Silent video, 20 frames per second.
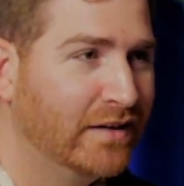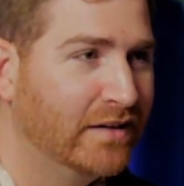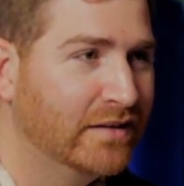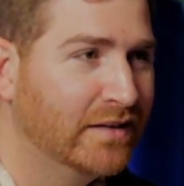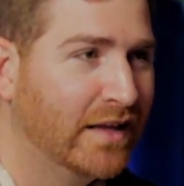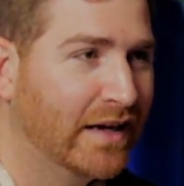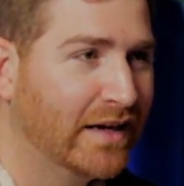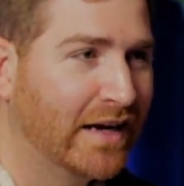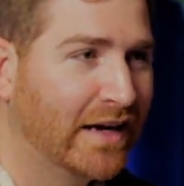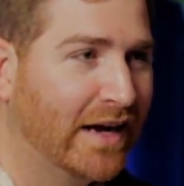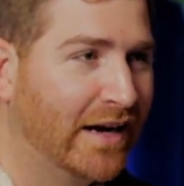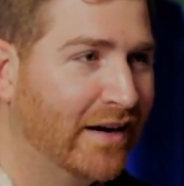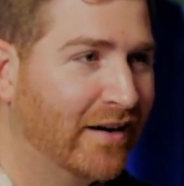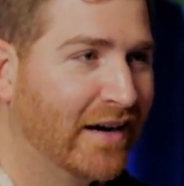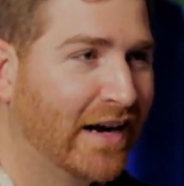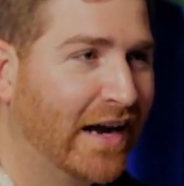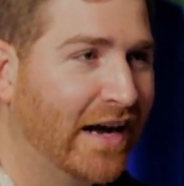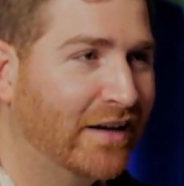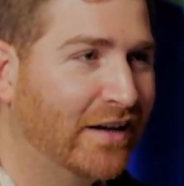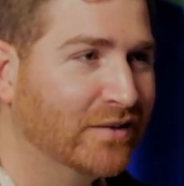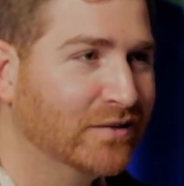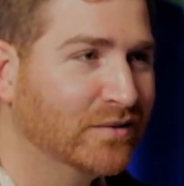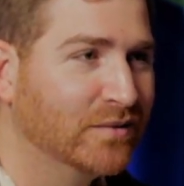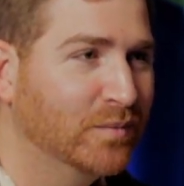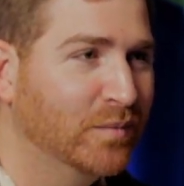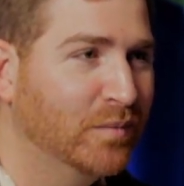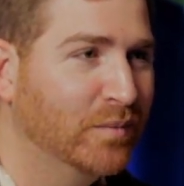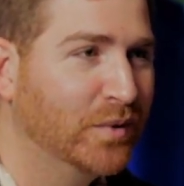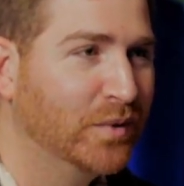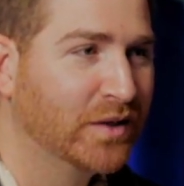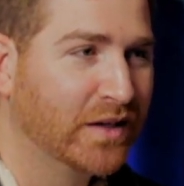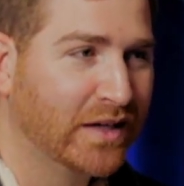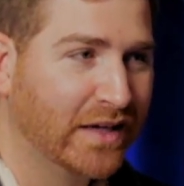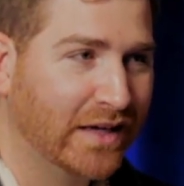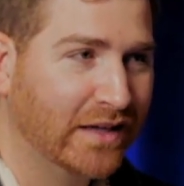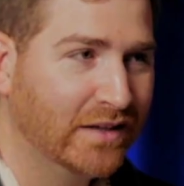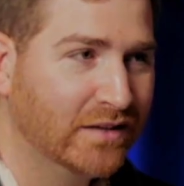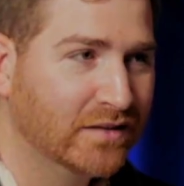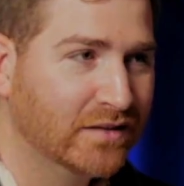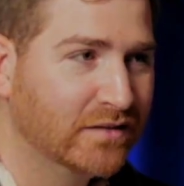guy or gal's booking
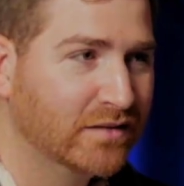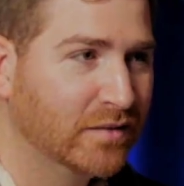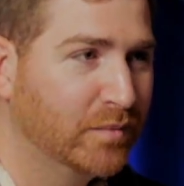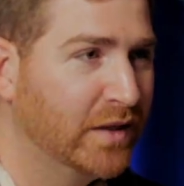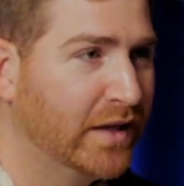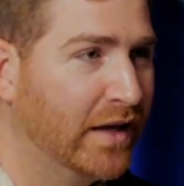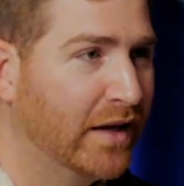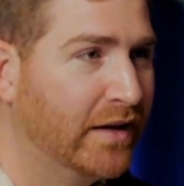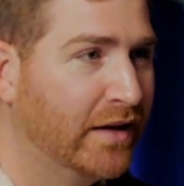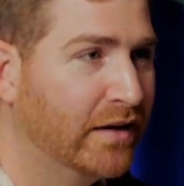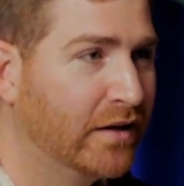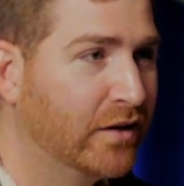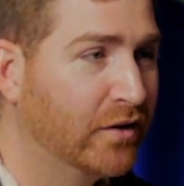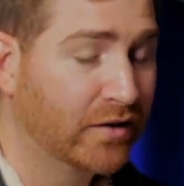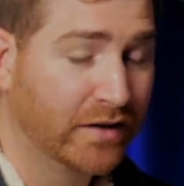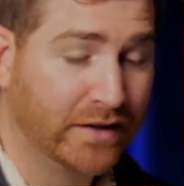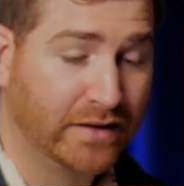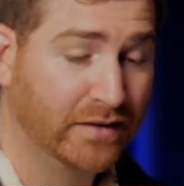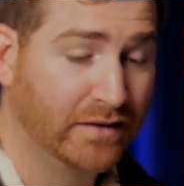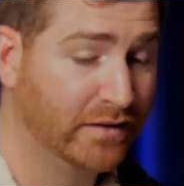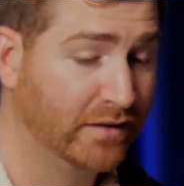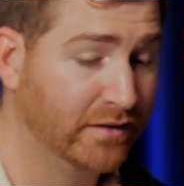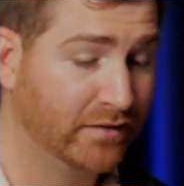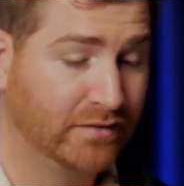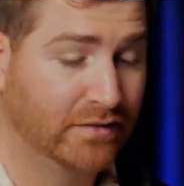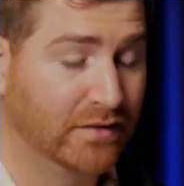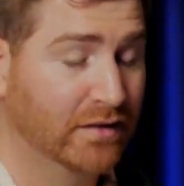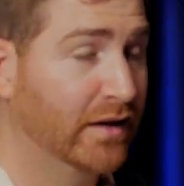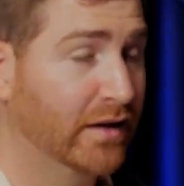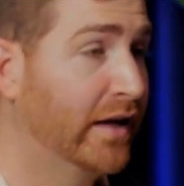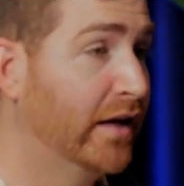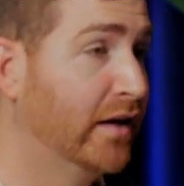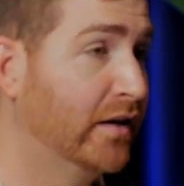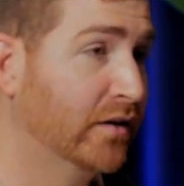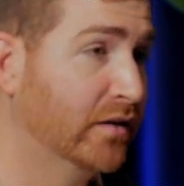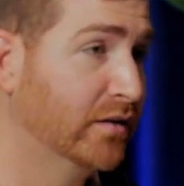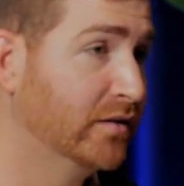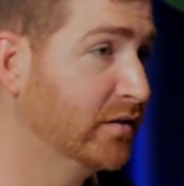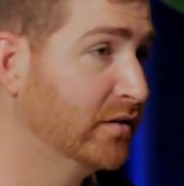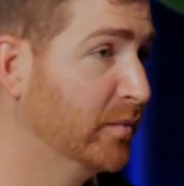agent, somebody had to create these
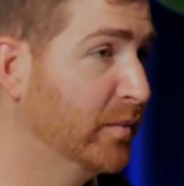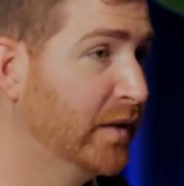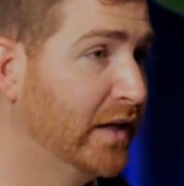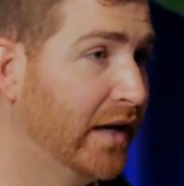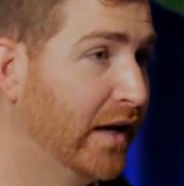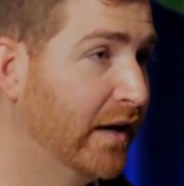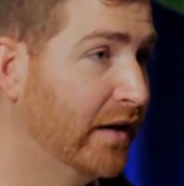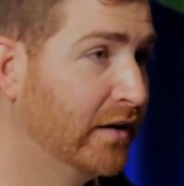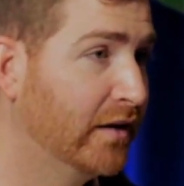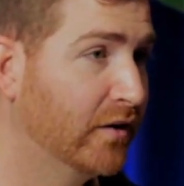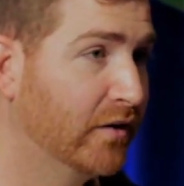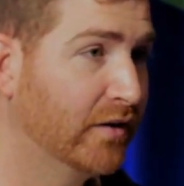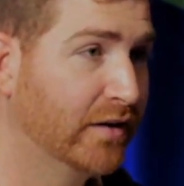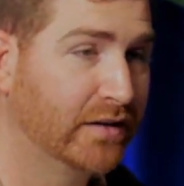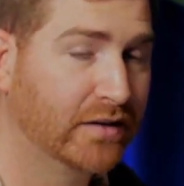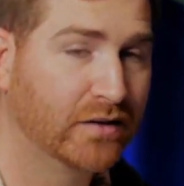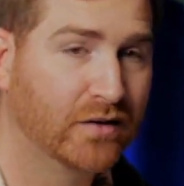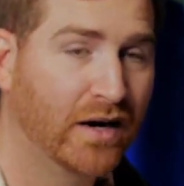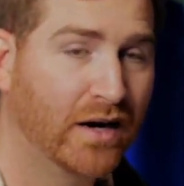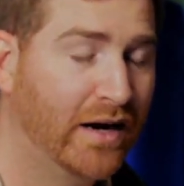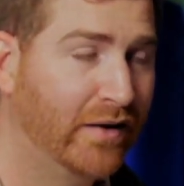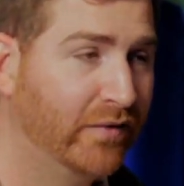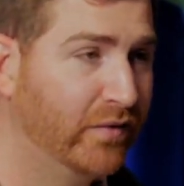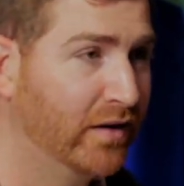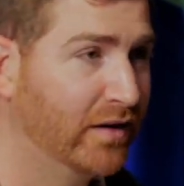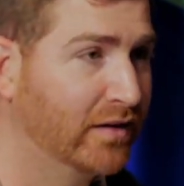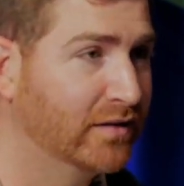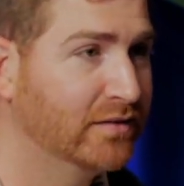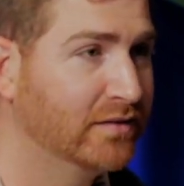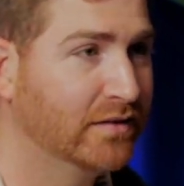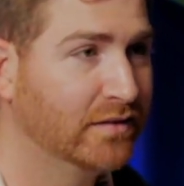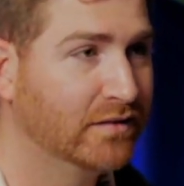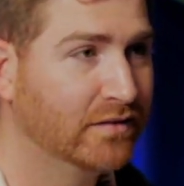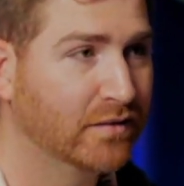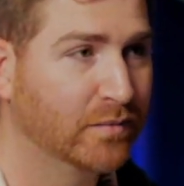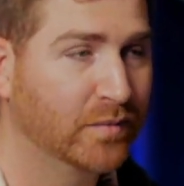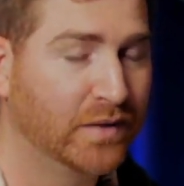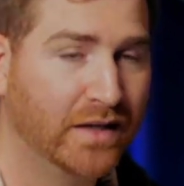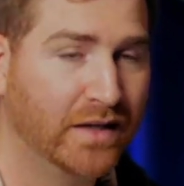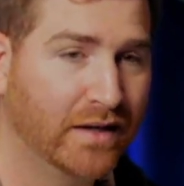lanyards, somebody had to create the graphics, and
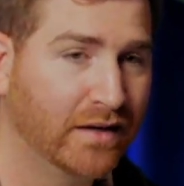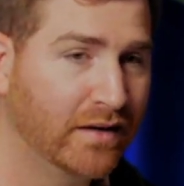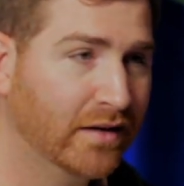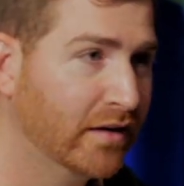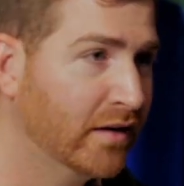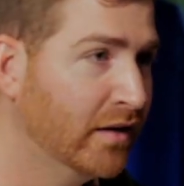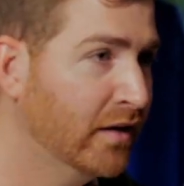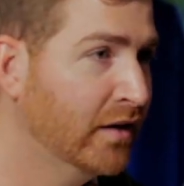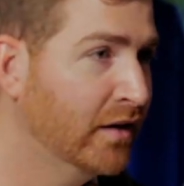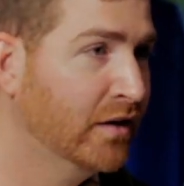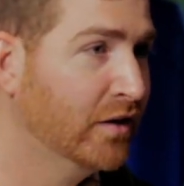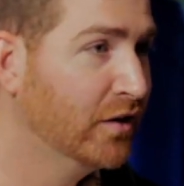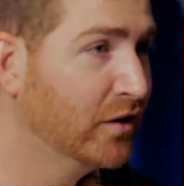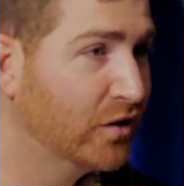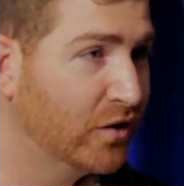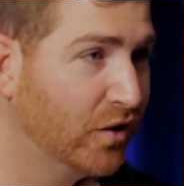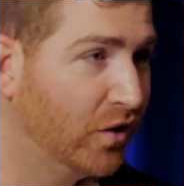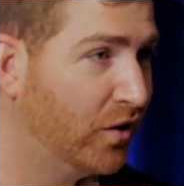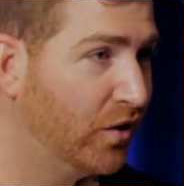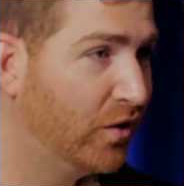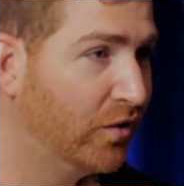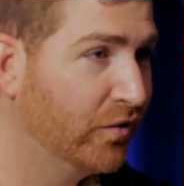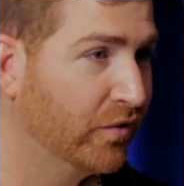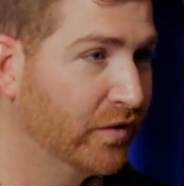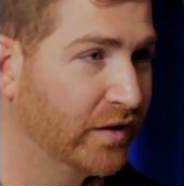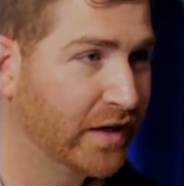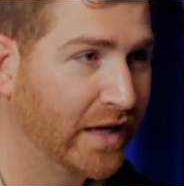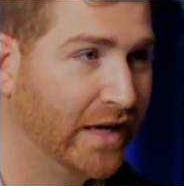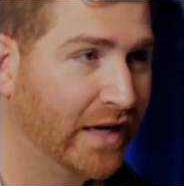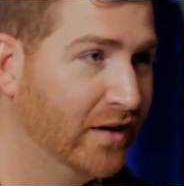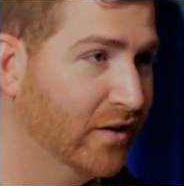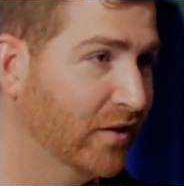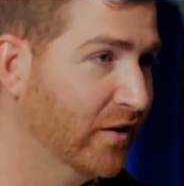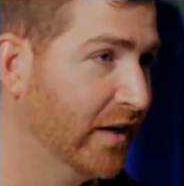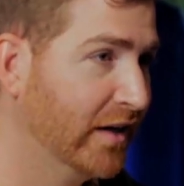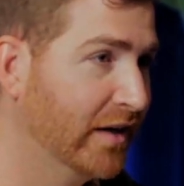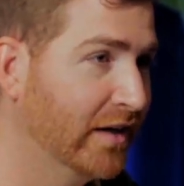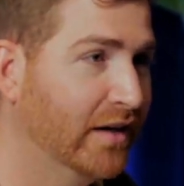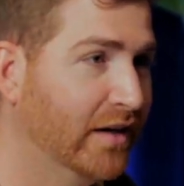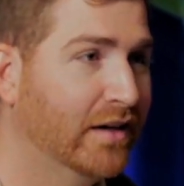somebody had to call for the
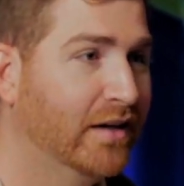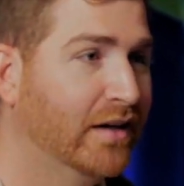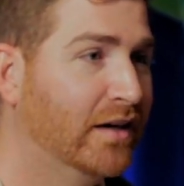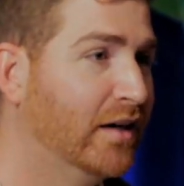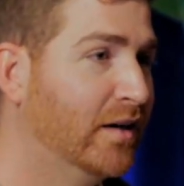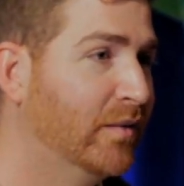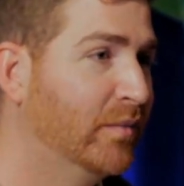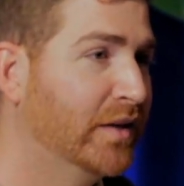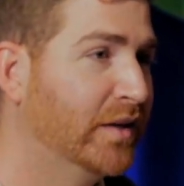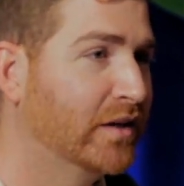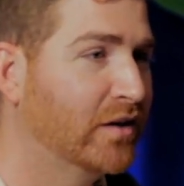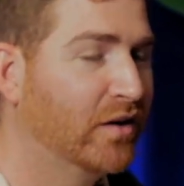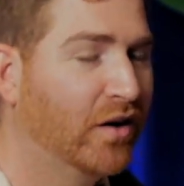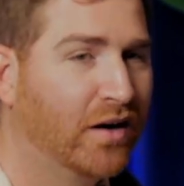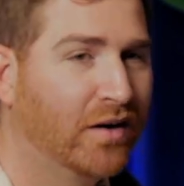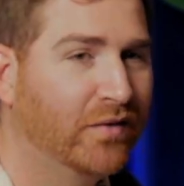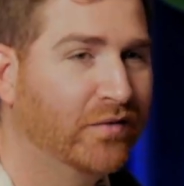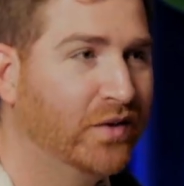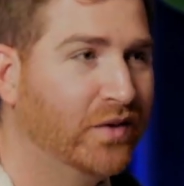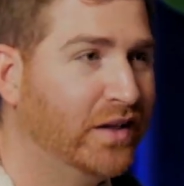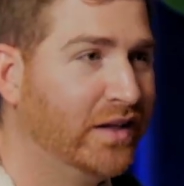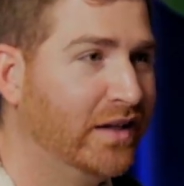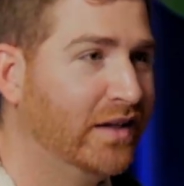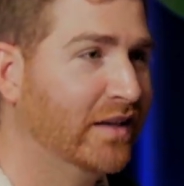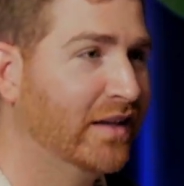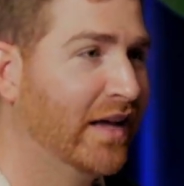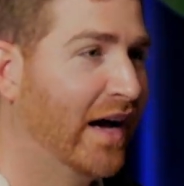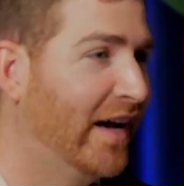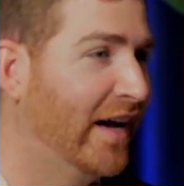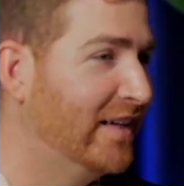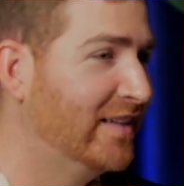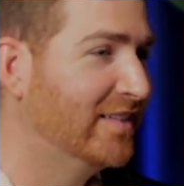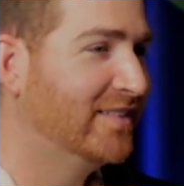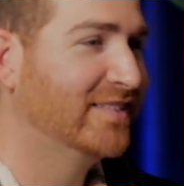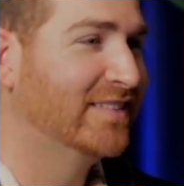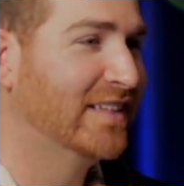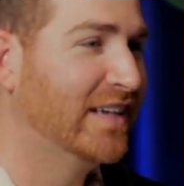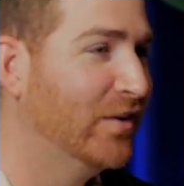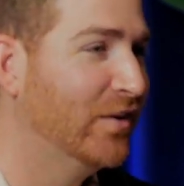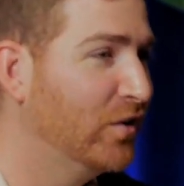catering and the coffee and the ice
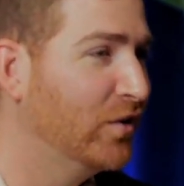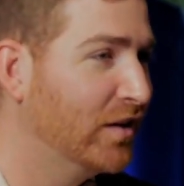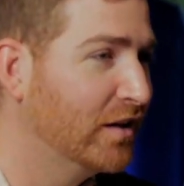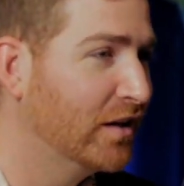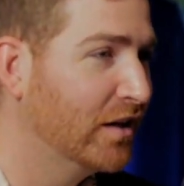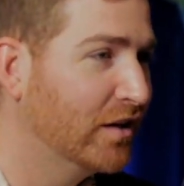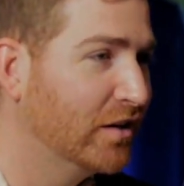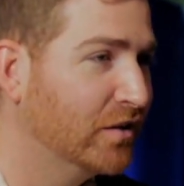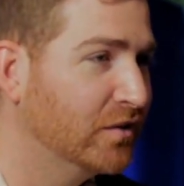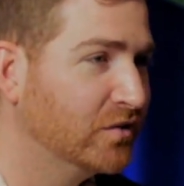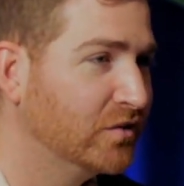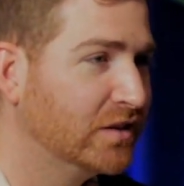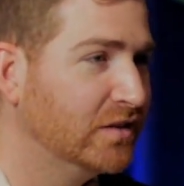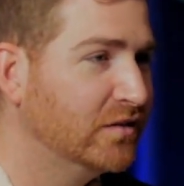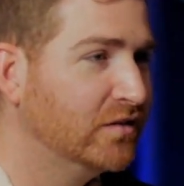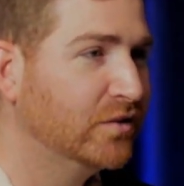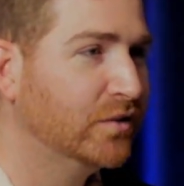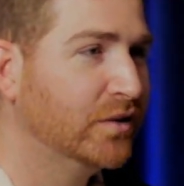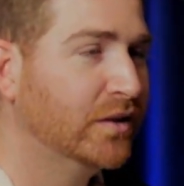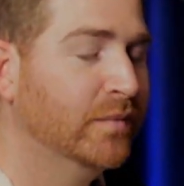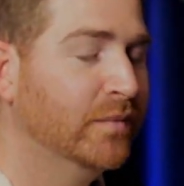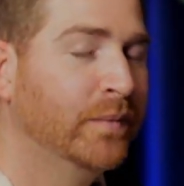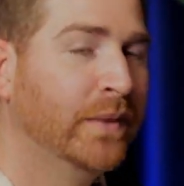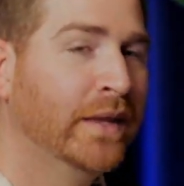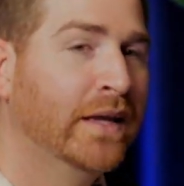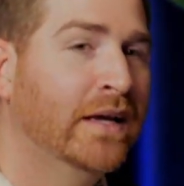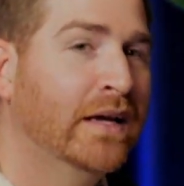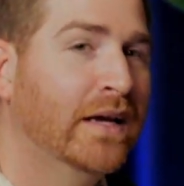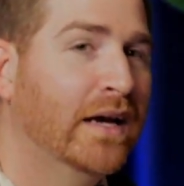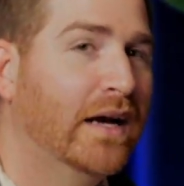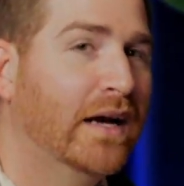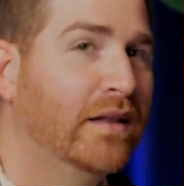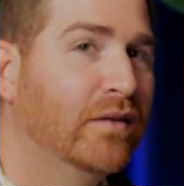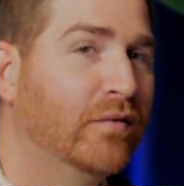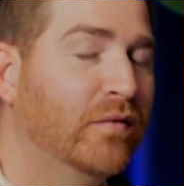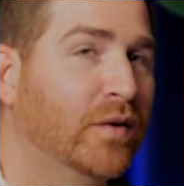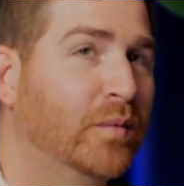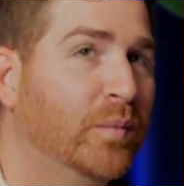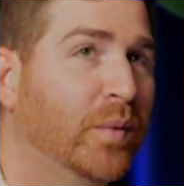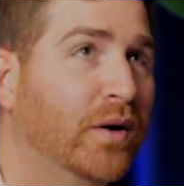and everything that goes into it. Mm-hmm. And the
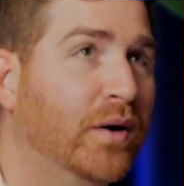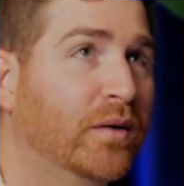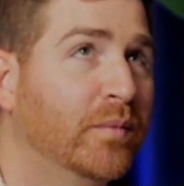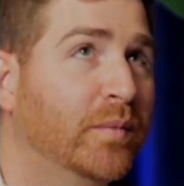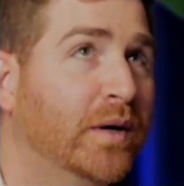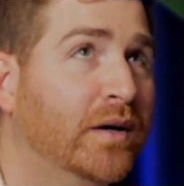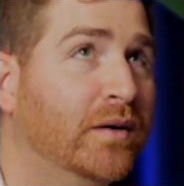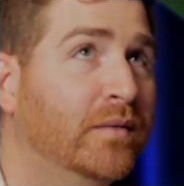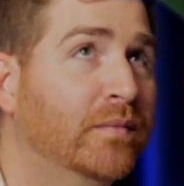fun part about